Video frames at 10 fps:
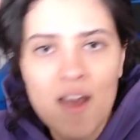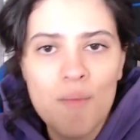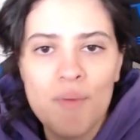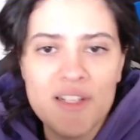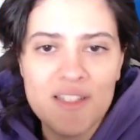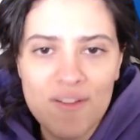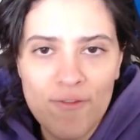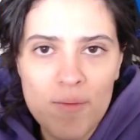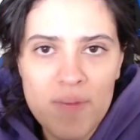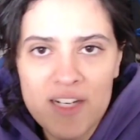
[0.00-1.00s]
But
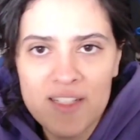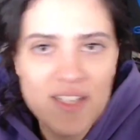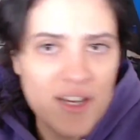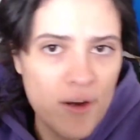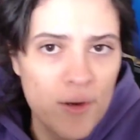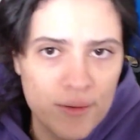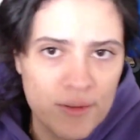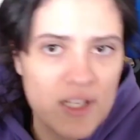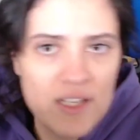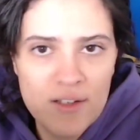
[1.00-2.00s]
for me to say, oh,
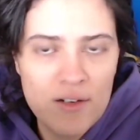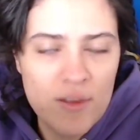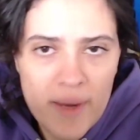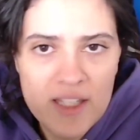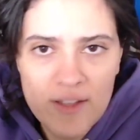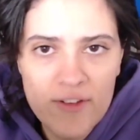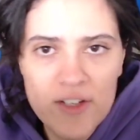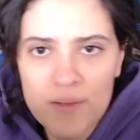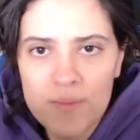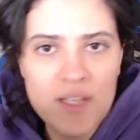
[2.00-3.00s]
these are the best
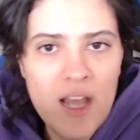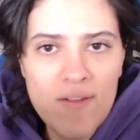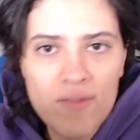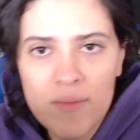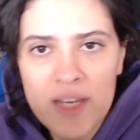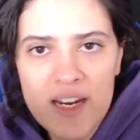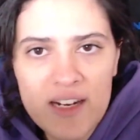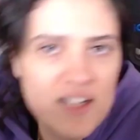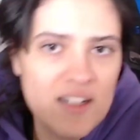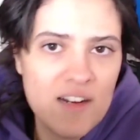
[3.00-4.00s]
films ever made
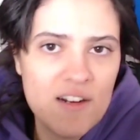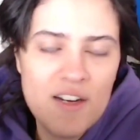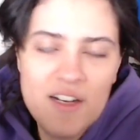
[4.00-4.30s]
in their